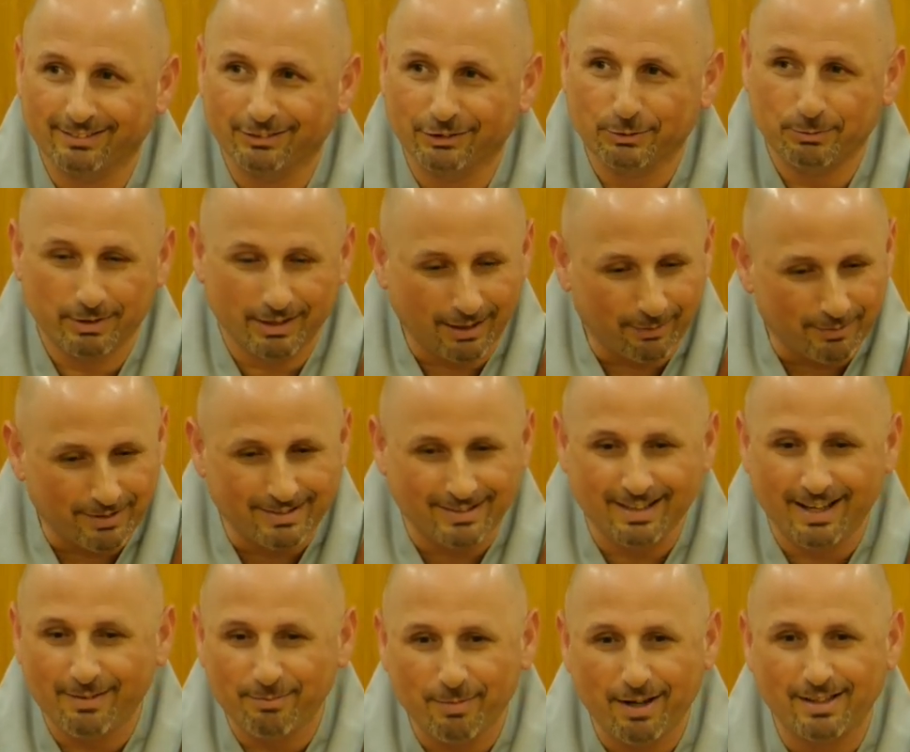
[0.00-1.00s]
She became a
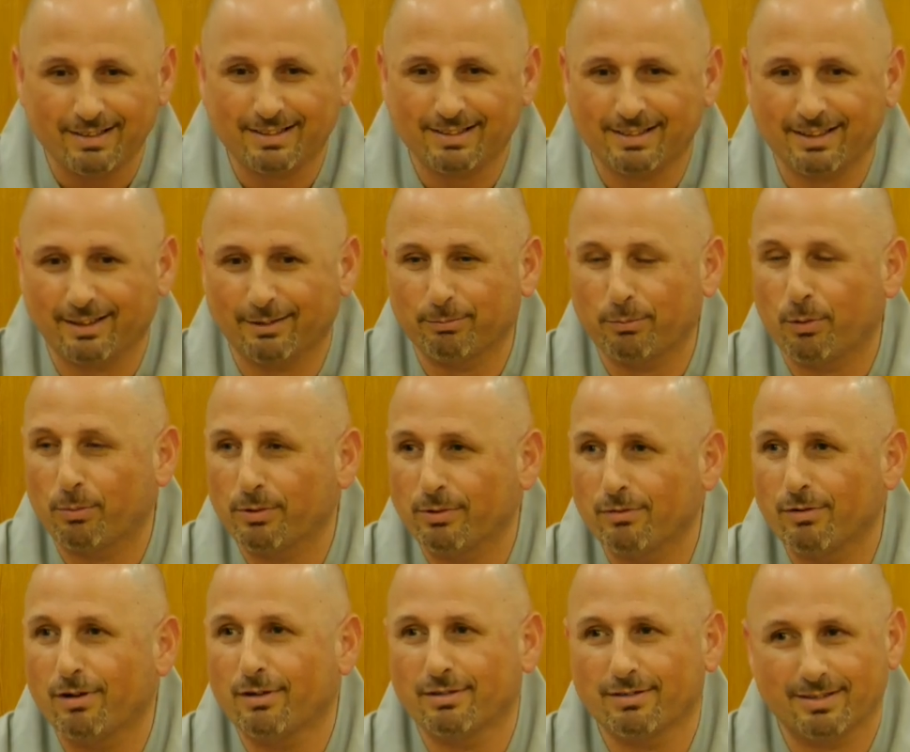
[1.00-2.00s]
Zen master, Bobby
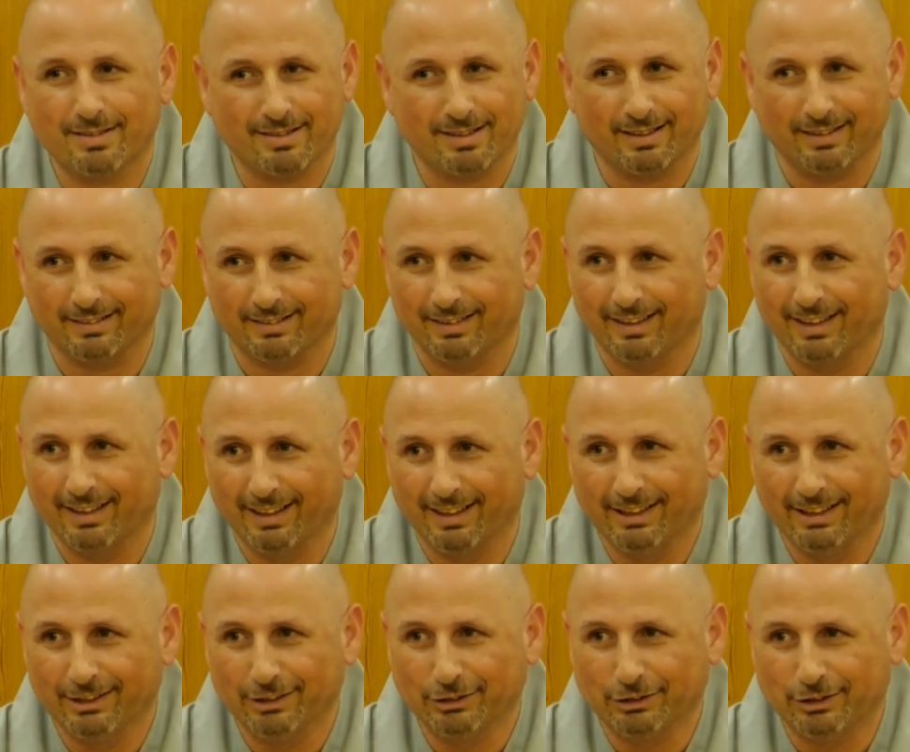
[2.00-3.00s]
Rhodes, and
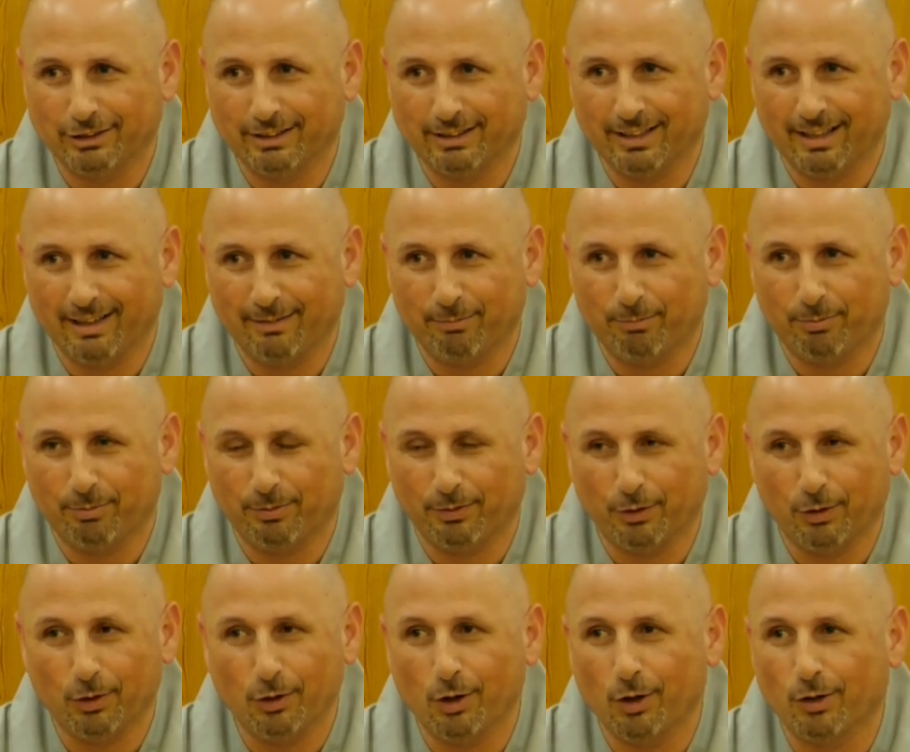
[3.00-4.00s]
she helped
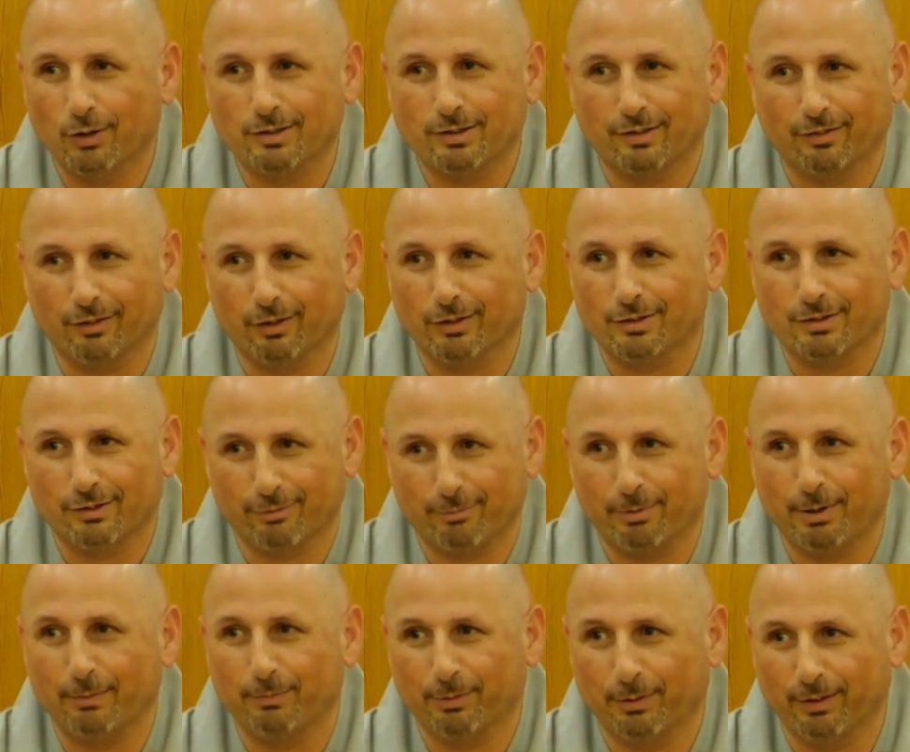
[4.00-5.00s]
lots of lots of
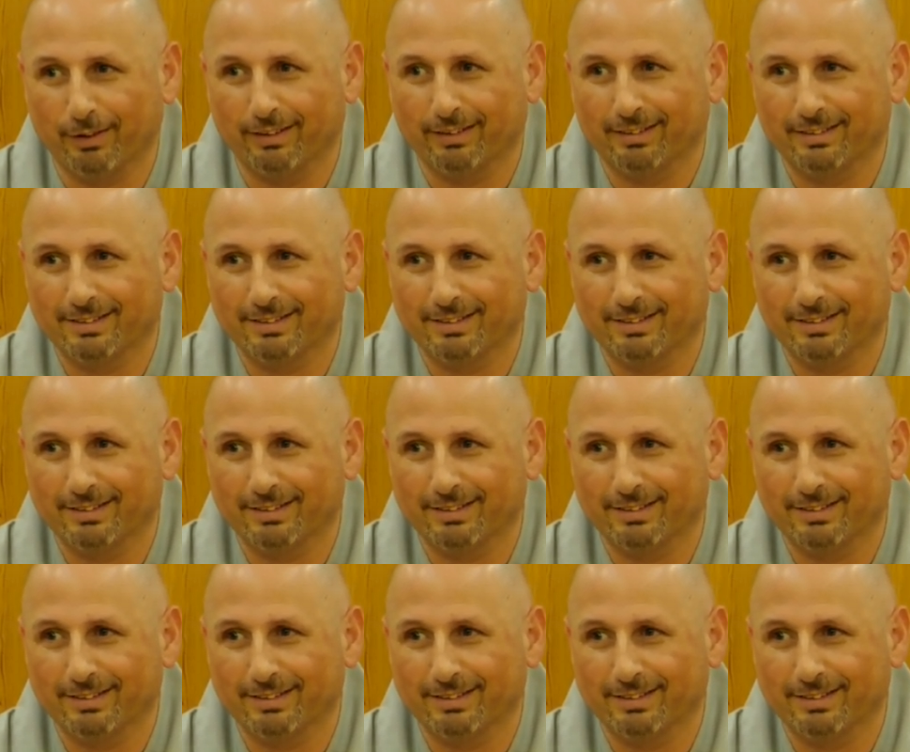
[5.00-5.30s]
people.